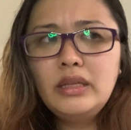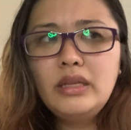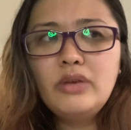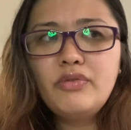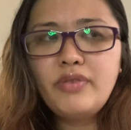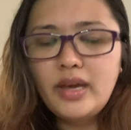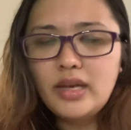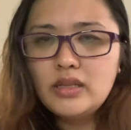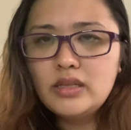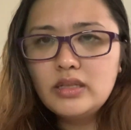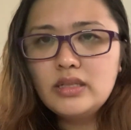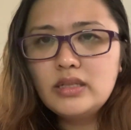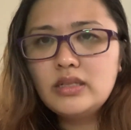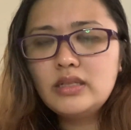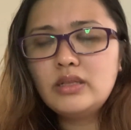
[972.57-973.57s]

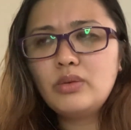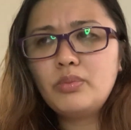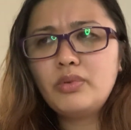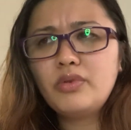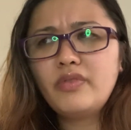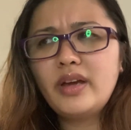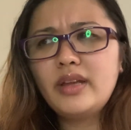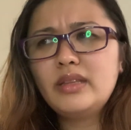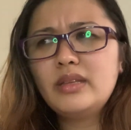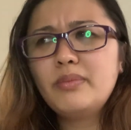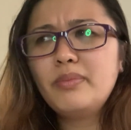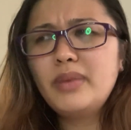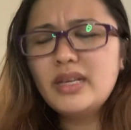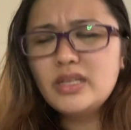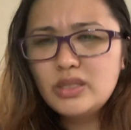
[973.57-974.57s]
defense, to provide the
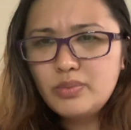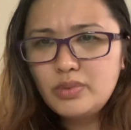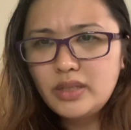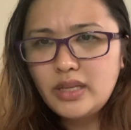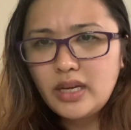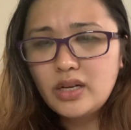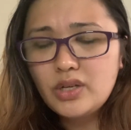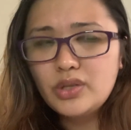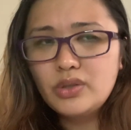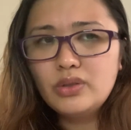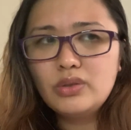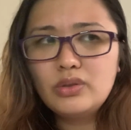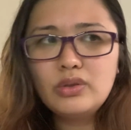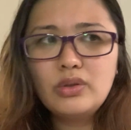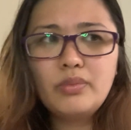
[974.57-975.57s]
best
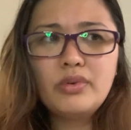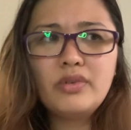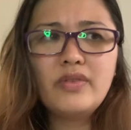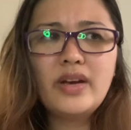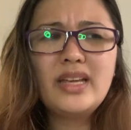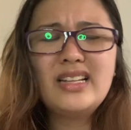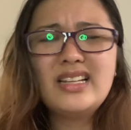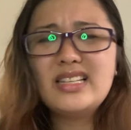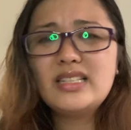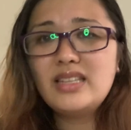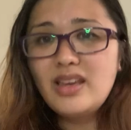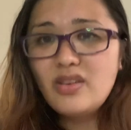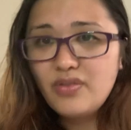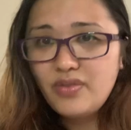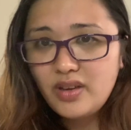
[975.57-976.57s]
protection, to provide the
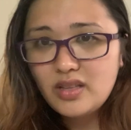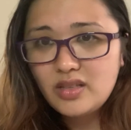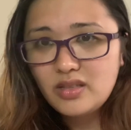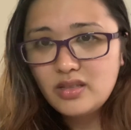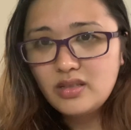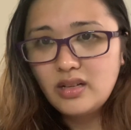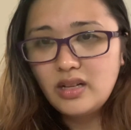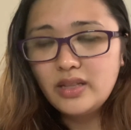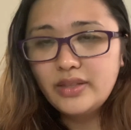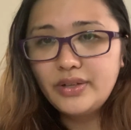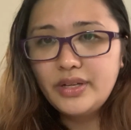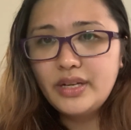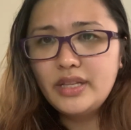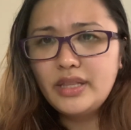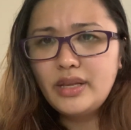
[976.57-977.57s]
safest
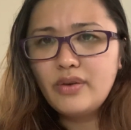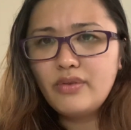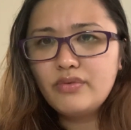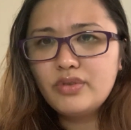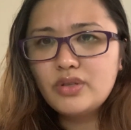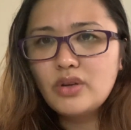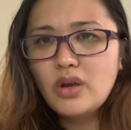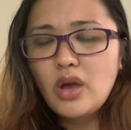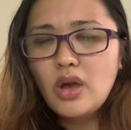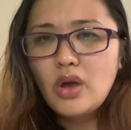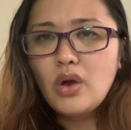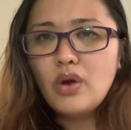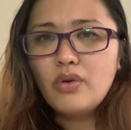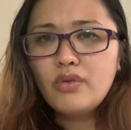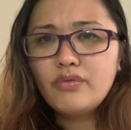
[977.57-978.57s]
alternatives
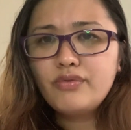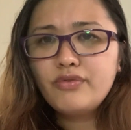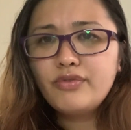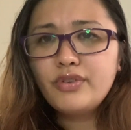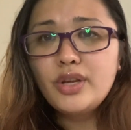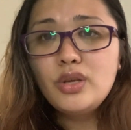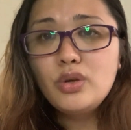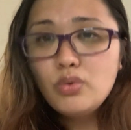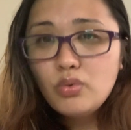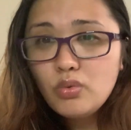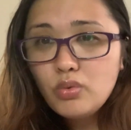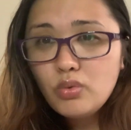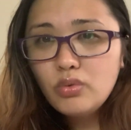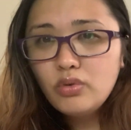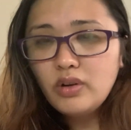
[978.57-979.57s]
for
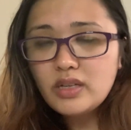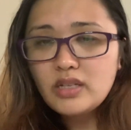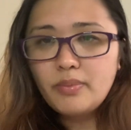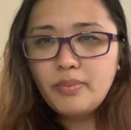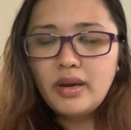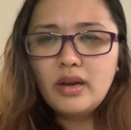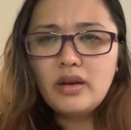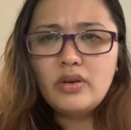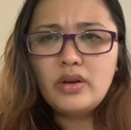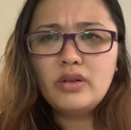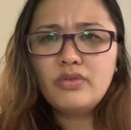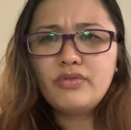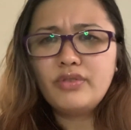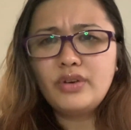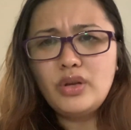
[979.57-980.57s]
you as a
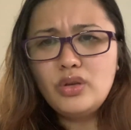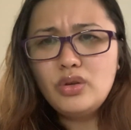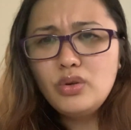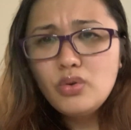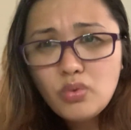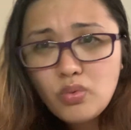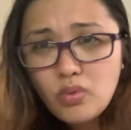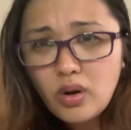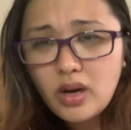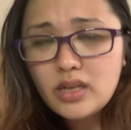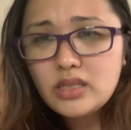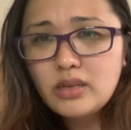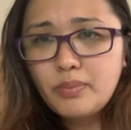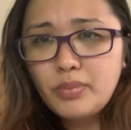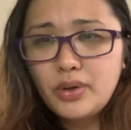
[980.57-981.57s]
parent, for you
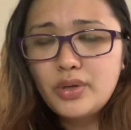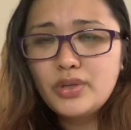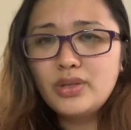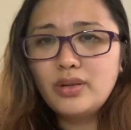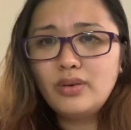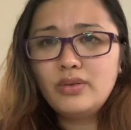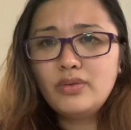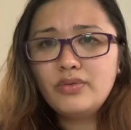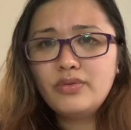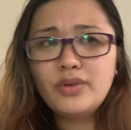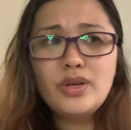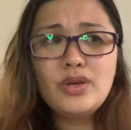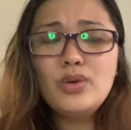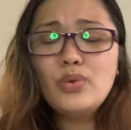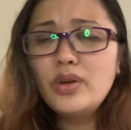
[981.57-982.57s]
as a person, for
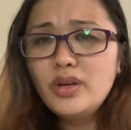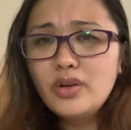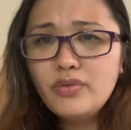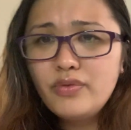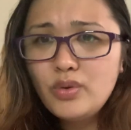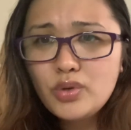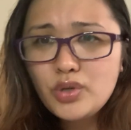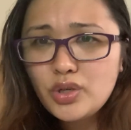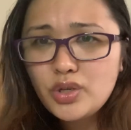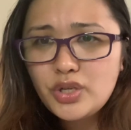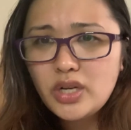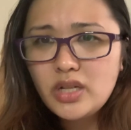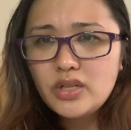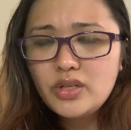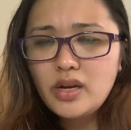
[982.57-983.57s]
you and your future
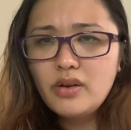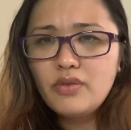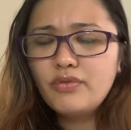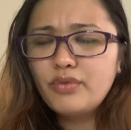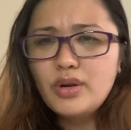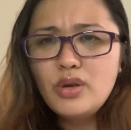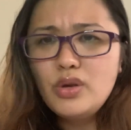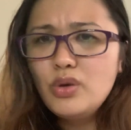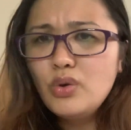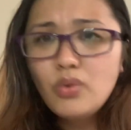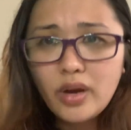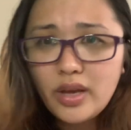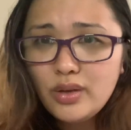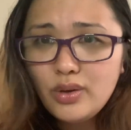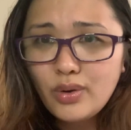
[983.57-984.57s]
children, for you
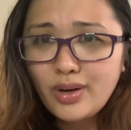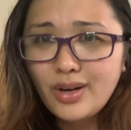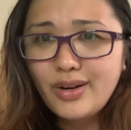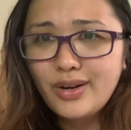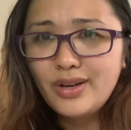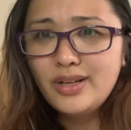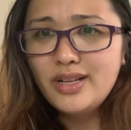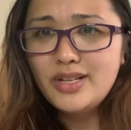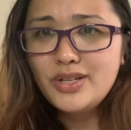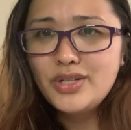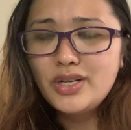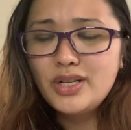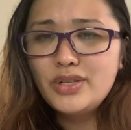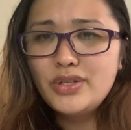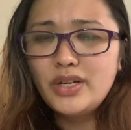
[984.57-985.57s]
and your current
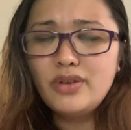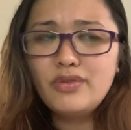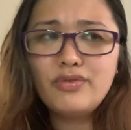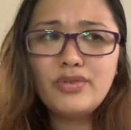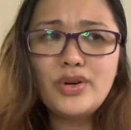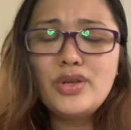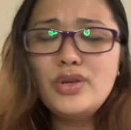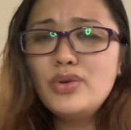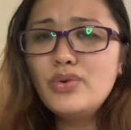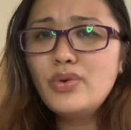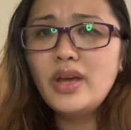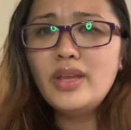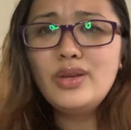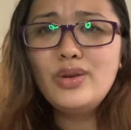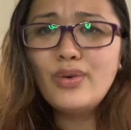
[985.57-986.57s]
children, for you
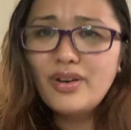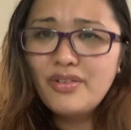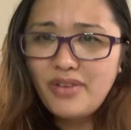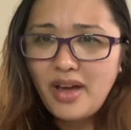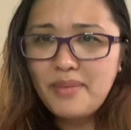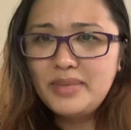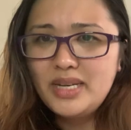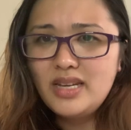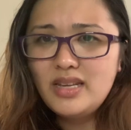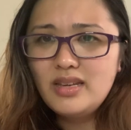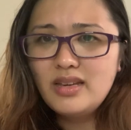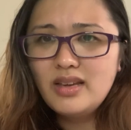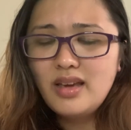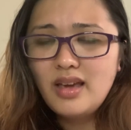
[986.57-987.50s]
and your family.